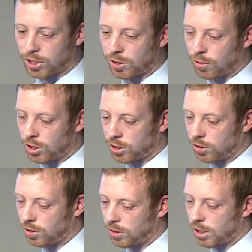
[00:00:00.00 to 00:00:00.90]

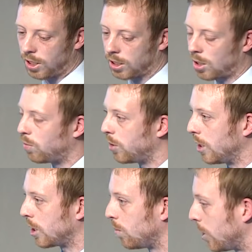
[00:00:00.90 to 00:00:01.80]
commercial
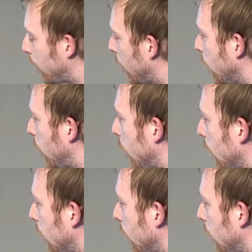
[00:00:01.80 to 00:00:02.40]
companies can be approached,